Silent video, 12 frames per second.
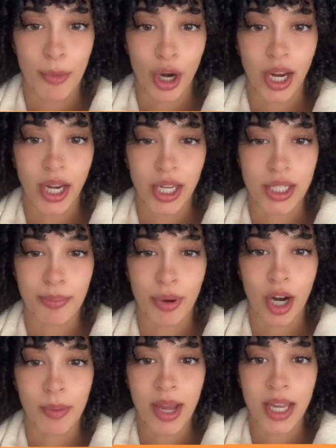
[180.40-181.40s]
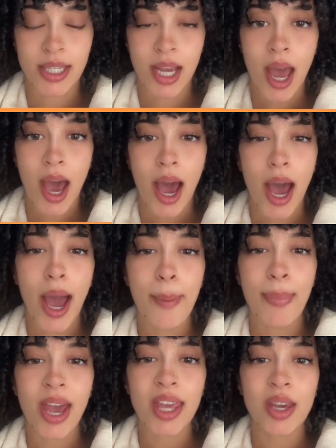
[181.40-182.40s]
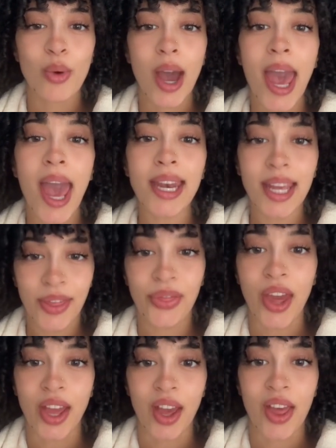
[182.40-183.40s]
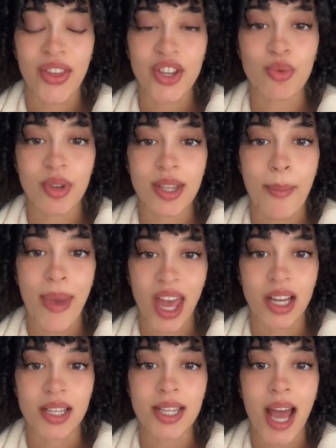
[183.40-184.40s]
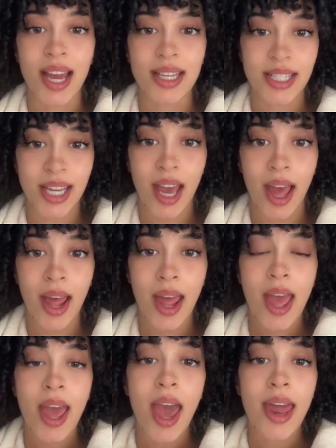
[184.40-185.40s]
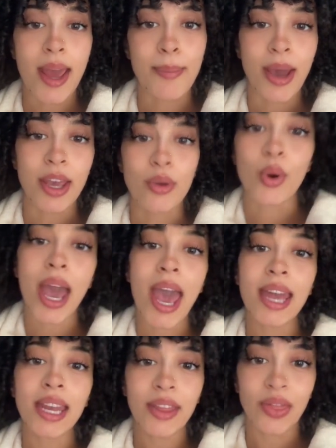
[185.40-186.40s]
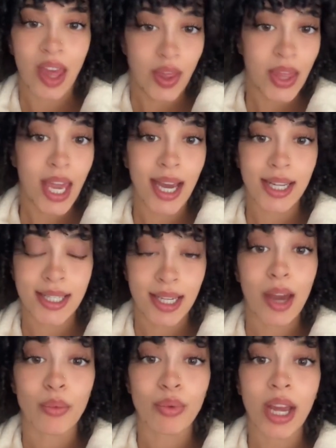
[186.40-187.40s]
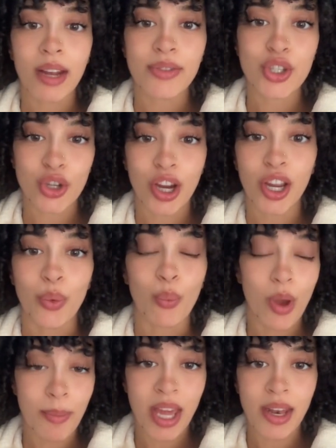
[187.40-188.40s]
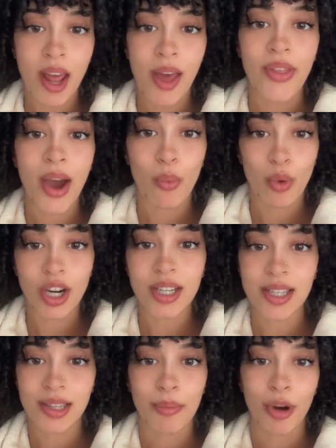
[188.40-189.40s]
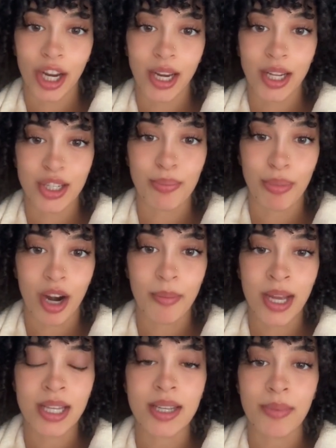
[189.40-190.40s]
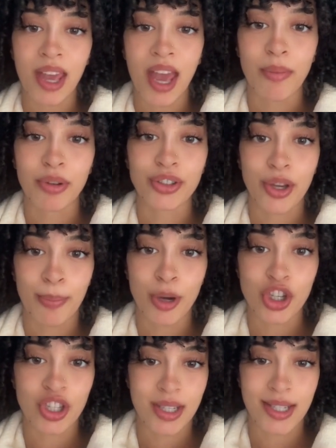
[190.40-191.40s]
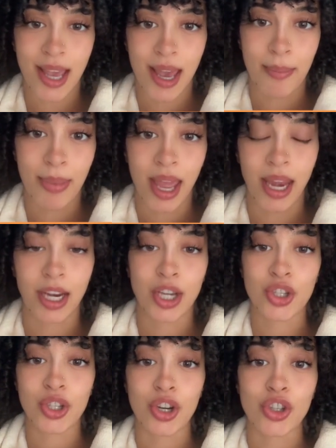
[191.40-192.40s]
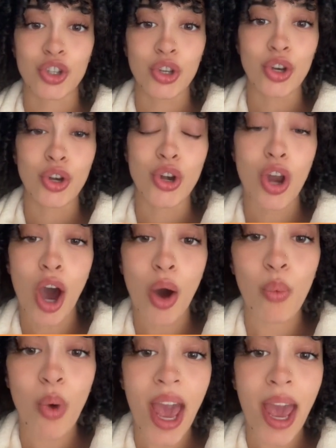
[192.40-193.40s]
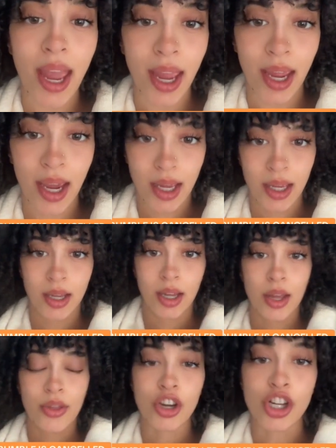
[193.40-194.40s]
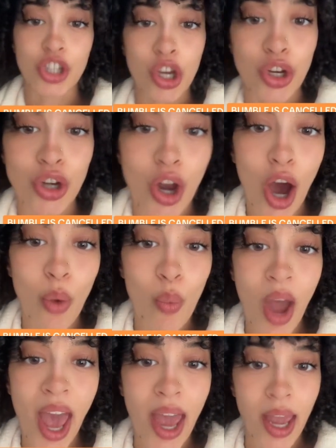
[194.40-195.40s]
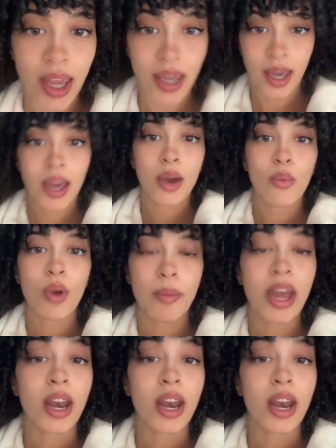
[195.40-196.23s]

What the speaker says: ran mostly by women, for women. Women get to play by their own rules and get to exercise added control over their matches. And just like any business model that's fishing for paid subscribers,